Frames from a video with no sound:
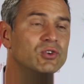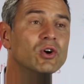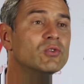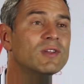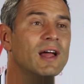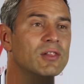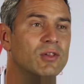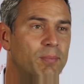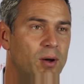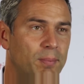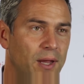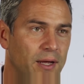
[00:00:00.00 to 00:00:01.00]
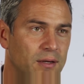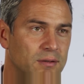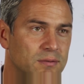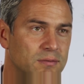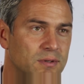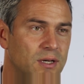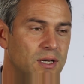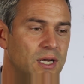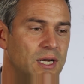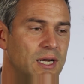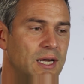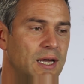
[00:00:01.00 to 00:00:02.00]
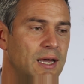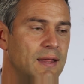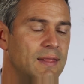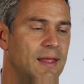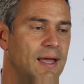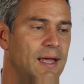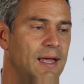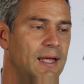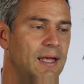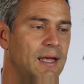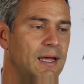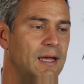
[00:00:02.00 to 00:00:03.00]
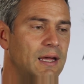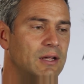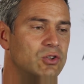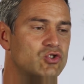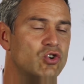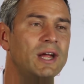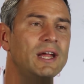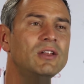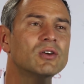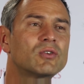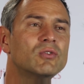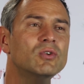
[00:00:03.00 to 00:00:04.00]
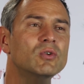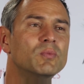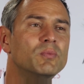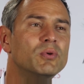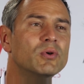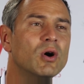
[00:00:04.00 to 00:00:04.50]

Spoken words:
you don't tell the public. They trained a group